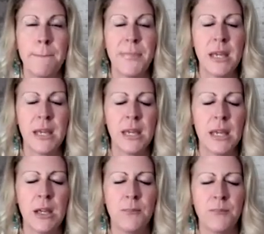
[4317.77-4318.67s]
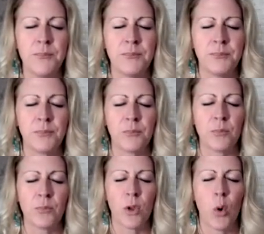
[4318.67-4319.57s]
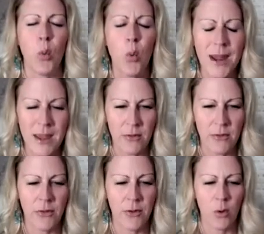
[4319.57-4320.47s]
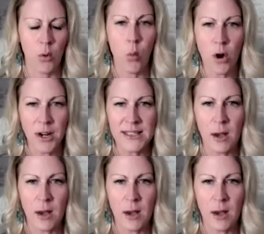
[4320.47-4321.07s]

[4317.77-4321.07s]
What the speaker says: be with what is